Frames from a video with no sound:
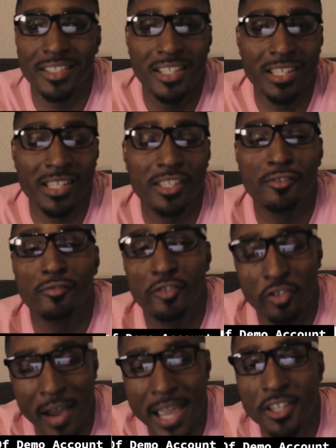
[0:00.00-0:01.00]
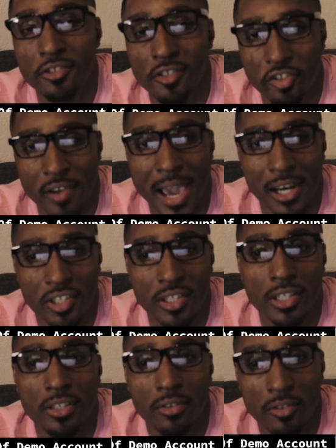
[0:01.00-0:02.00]
Just trade your
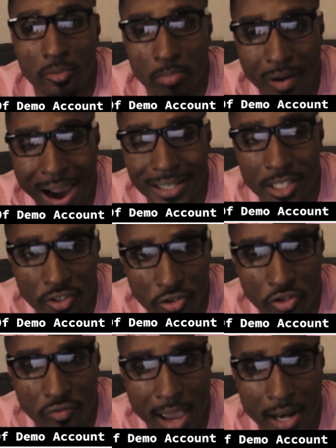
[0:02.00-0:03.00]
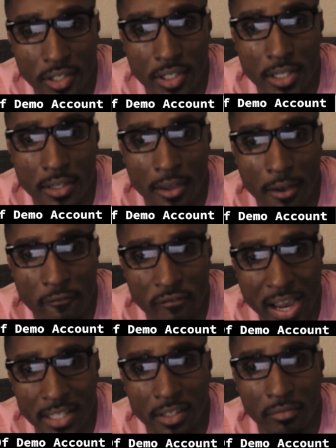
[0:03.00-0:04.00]
strategy, practice your strategy
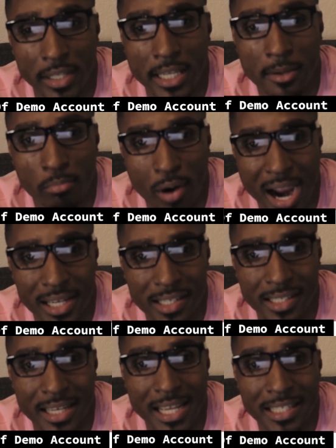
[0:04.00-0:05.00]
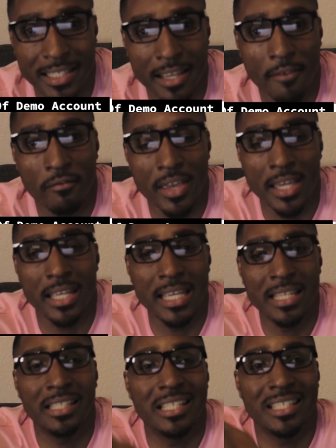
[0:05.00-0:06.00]
effectively, practice it as if it
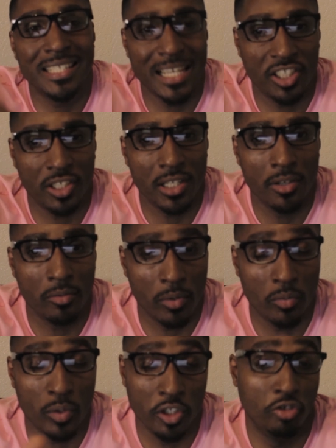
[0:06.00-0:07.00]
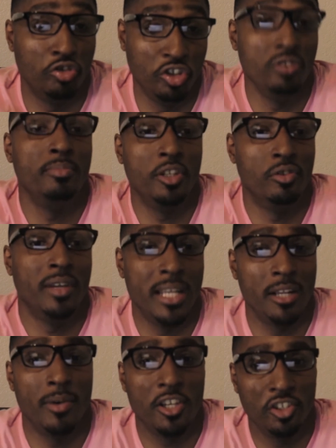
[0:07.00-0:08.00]
is the session, which you should be doing
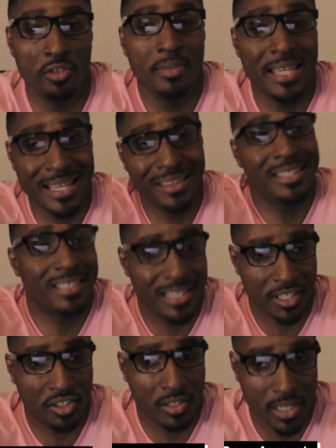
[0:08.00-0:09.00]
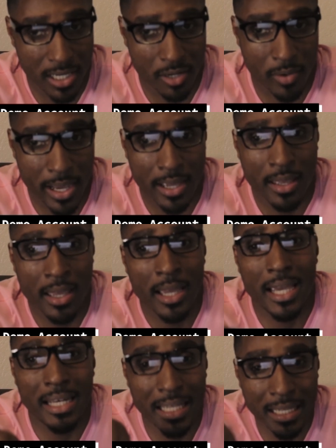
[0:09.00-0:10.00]
anyway. You should be in the session anyway,
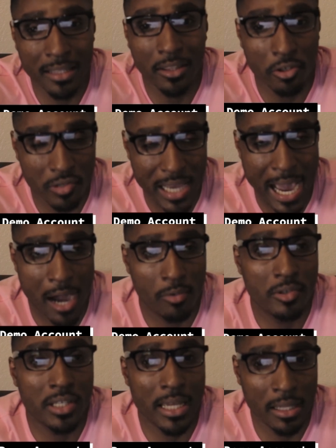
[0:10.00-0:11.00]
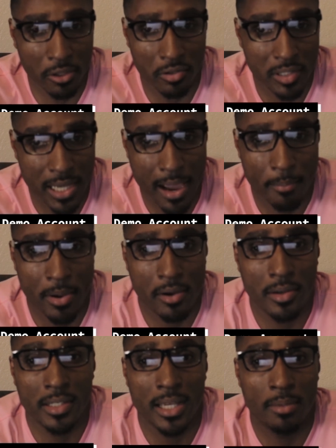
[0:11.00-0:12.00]
and in those hours, in those time
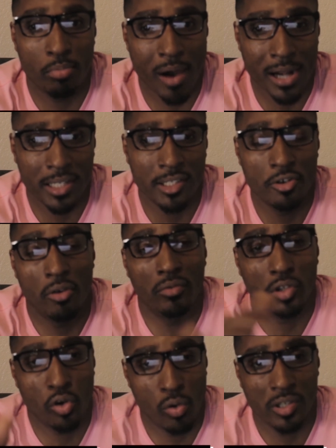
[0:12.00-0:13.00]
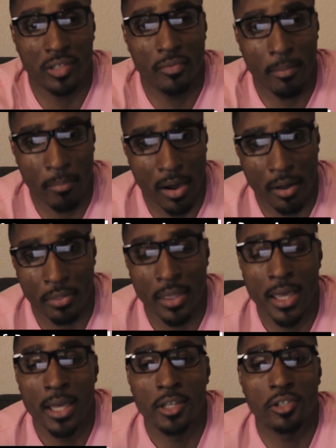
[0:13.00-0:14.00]
periods, and practicing over the course of a month
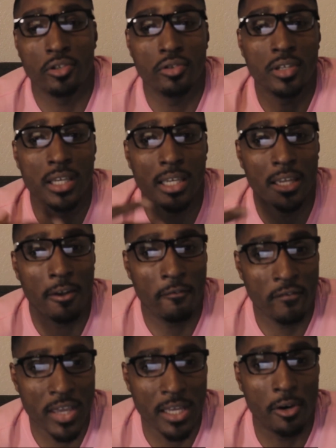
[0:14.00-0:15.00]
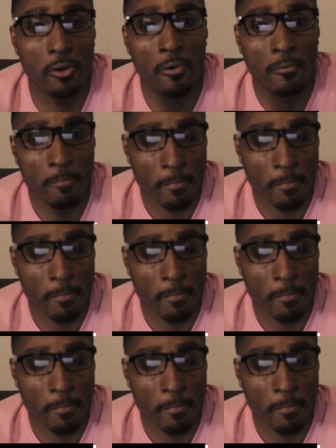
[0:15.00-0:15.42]
so you can get a feel